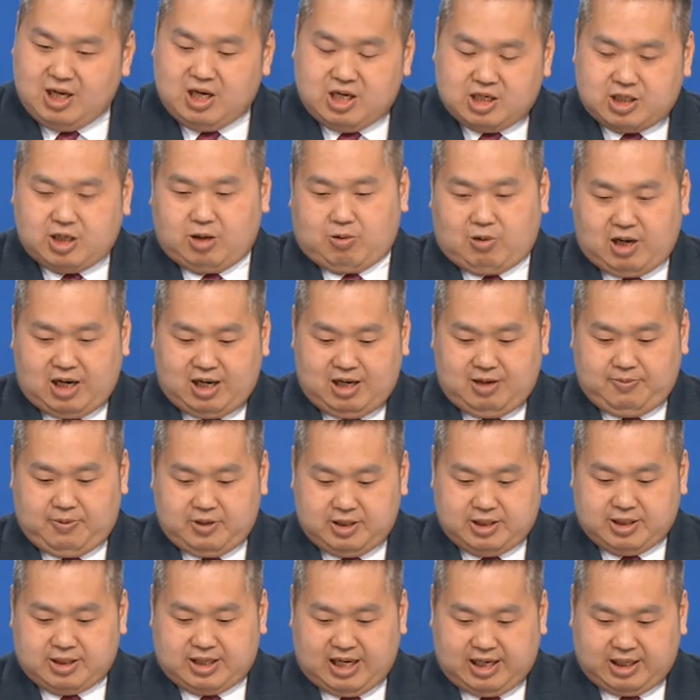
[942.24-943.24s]
So what
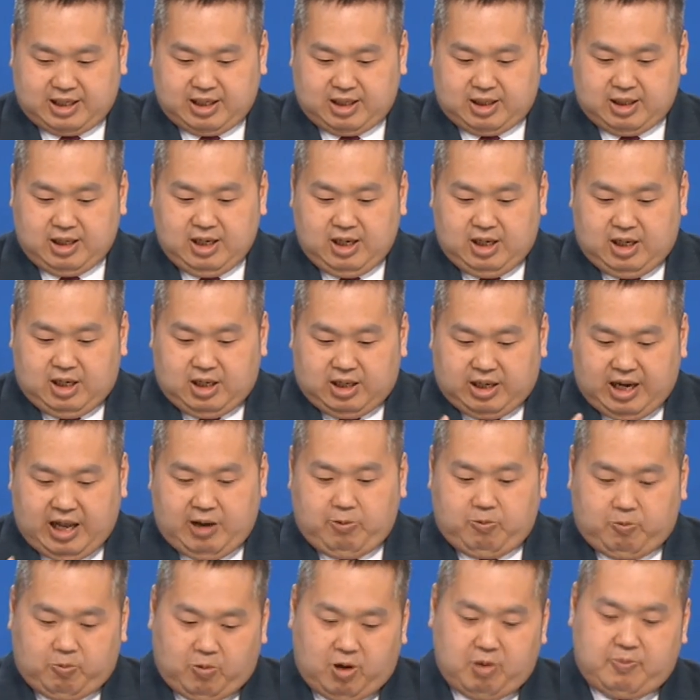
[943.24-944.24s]
happened is like uh, they
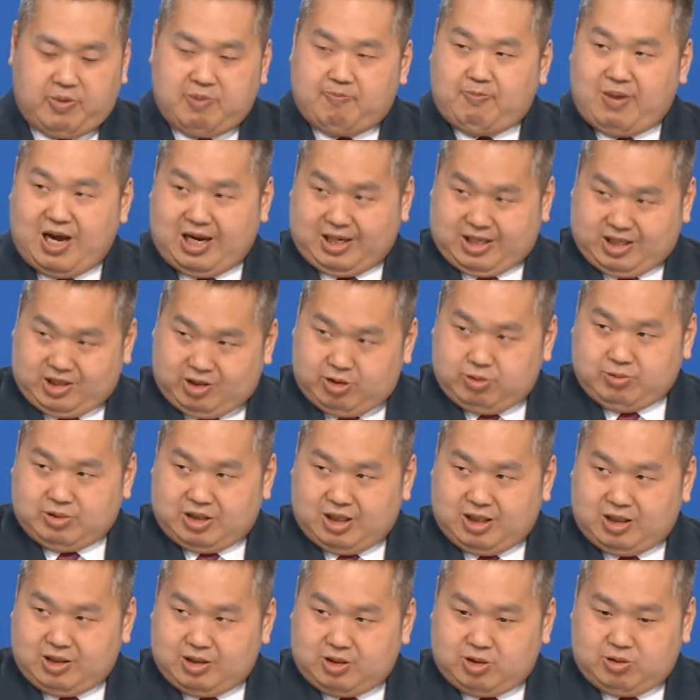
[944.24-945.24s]
will be back to
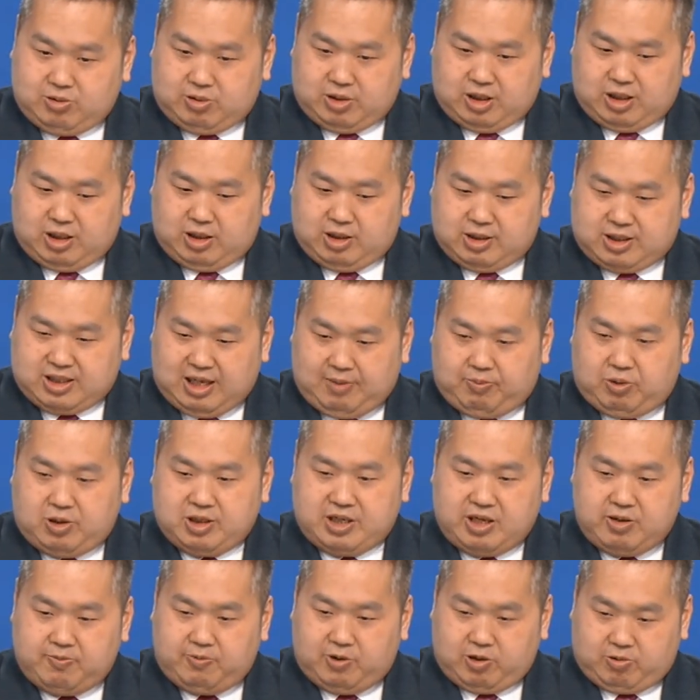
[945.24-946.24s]
the to the
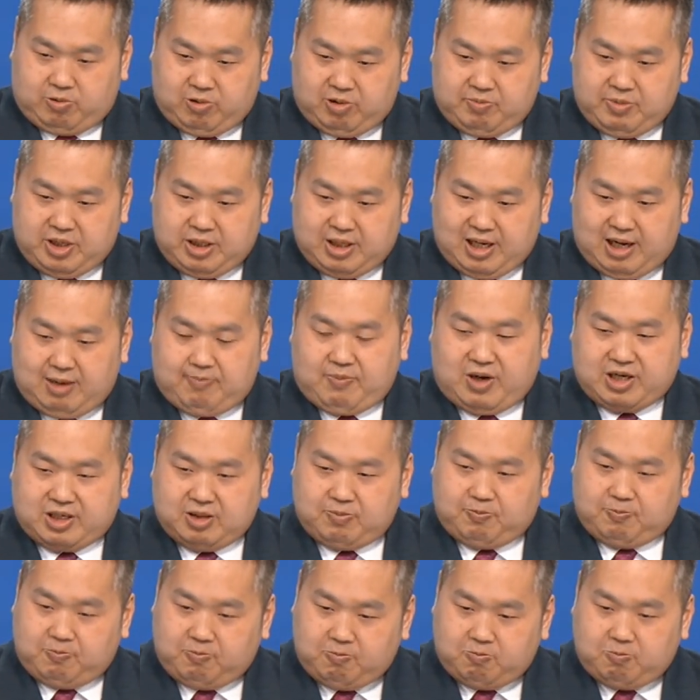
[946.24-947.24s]
supporting for Kuomintang. But uh,
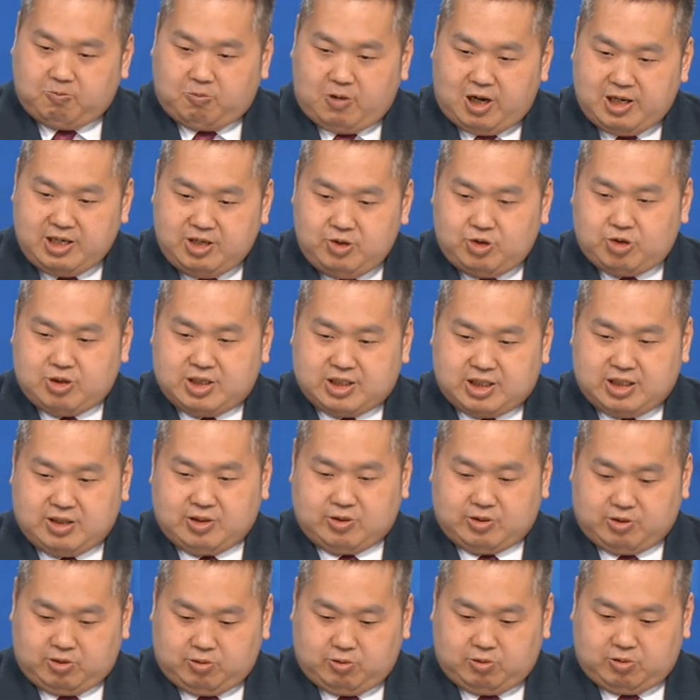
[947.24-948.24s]
one
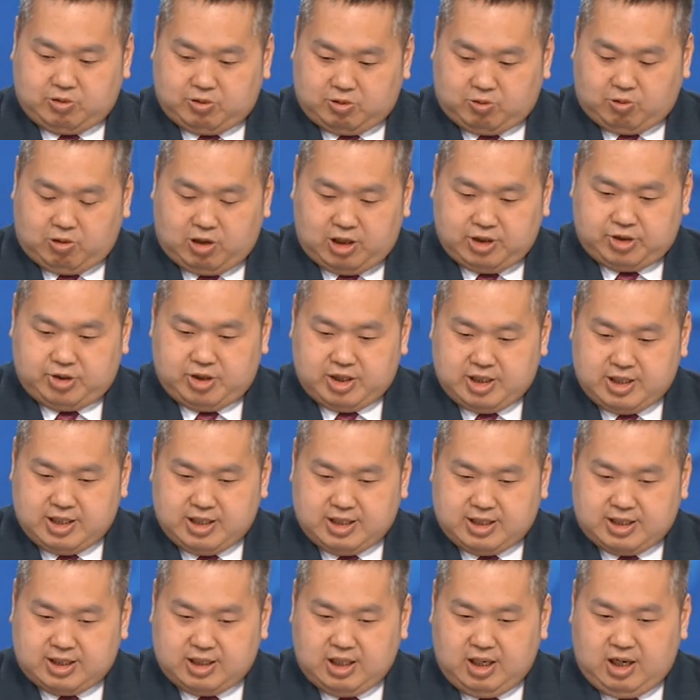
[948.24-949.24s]
interesting question
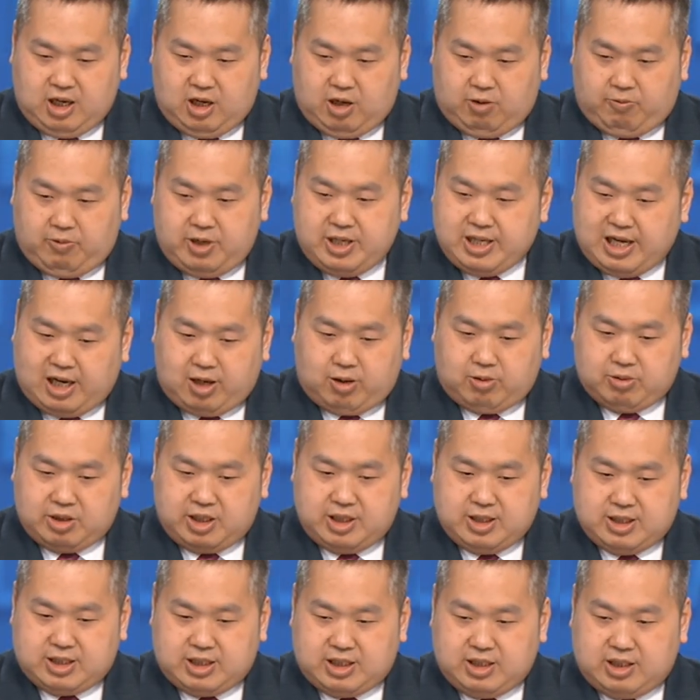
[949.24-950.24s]
is we not
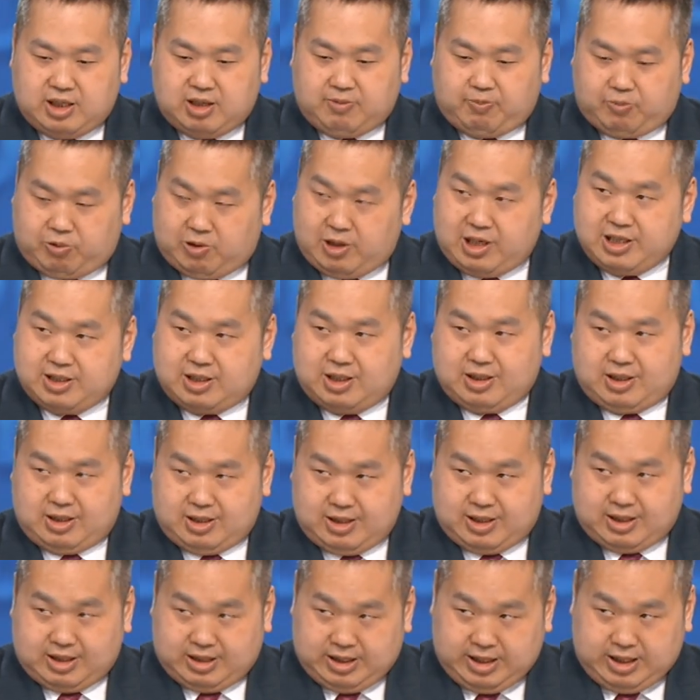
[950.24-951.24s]
only see the president
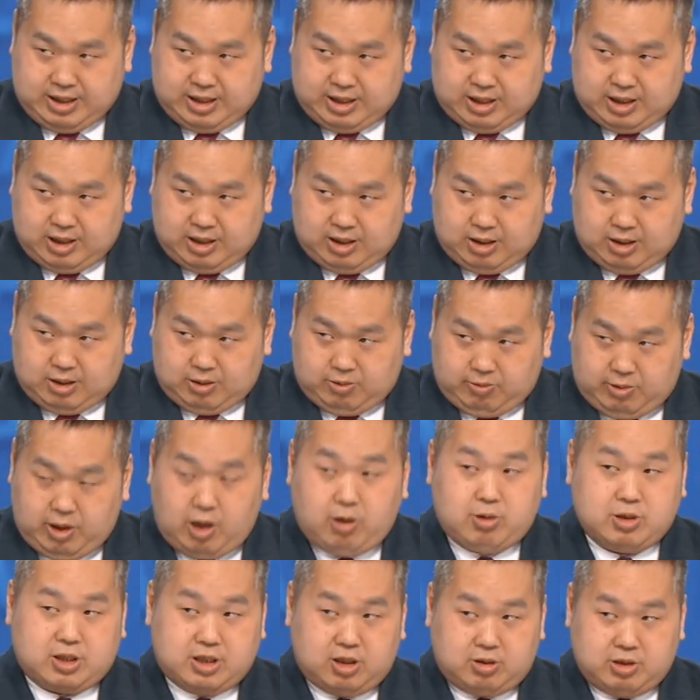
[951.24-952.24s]
seat, we
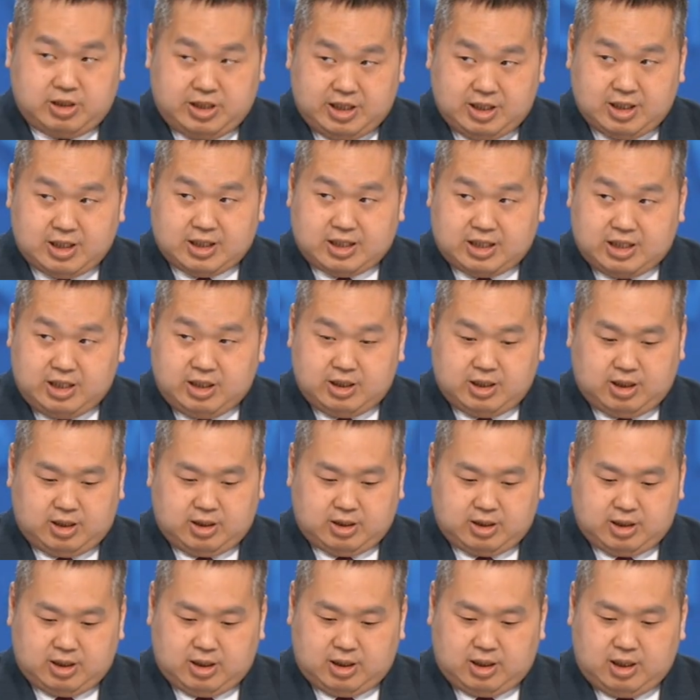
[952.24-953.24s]
also need to see the,
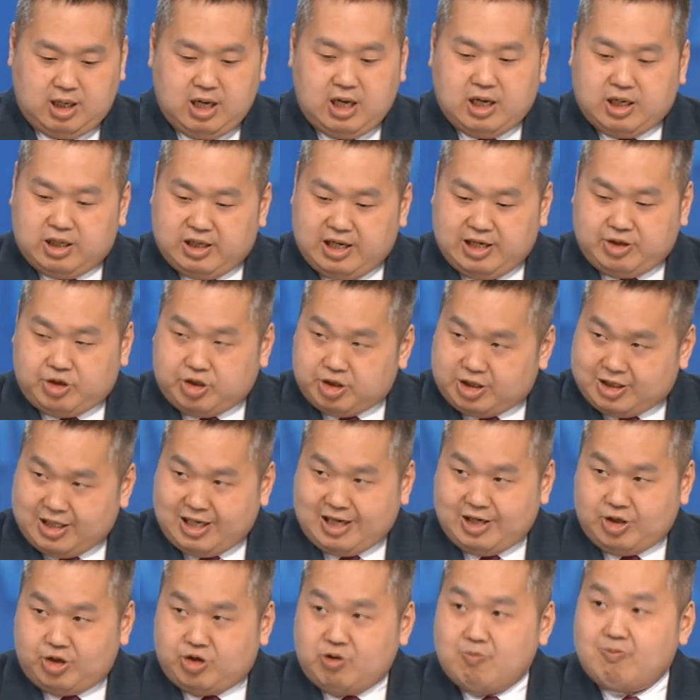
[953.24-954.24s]
the
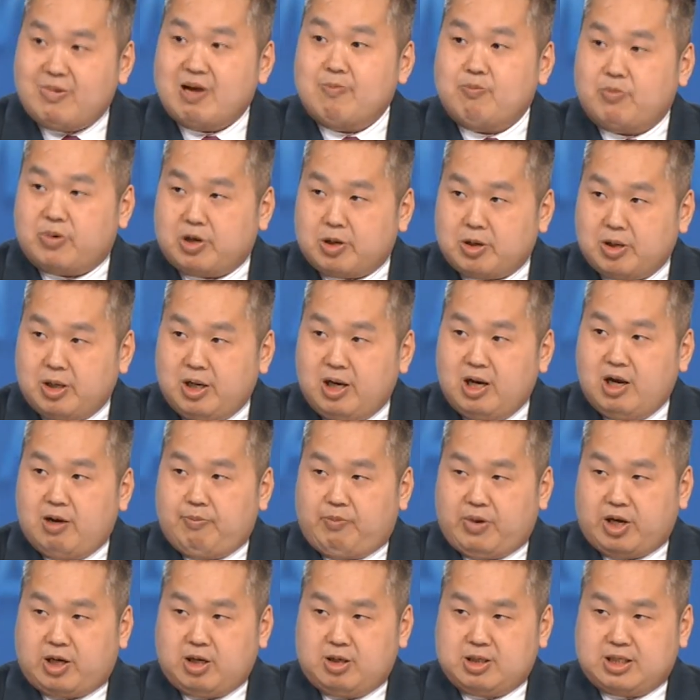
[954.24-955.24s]
legislation member
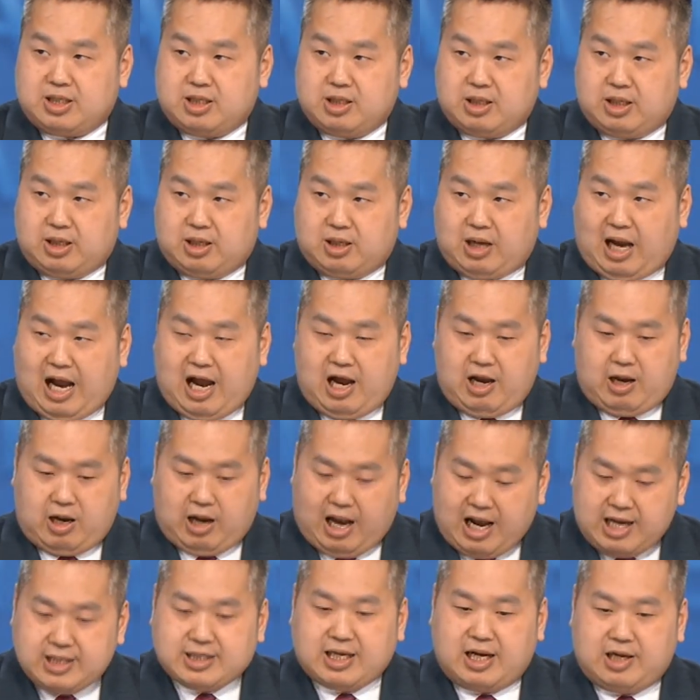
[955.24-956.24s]
because uh, I,
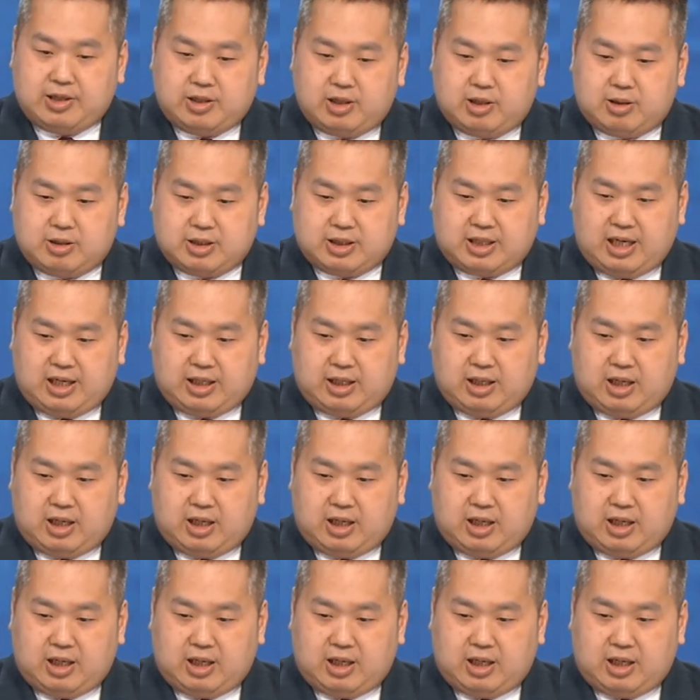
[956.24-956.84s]
as I know, it's like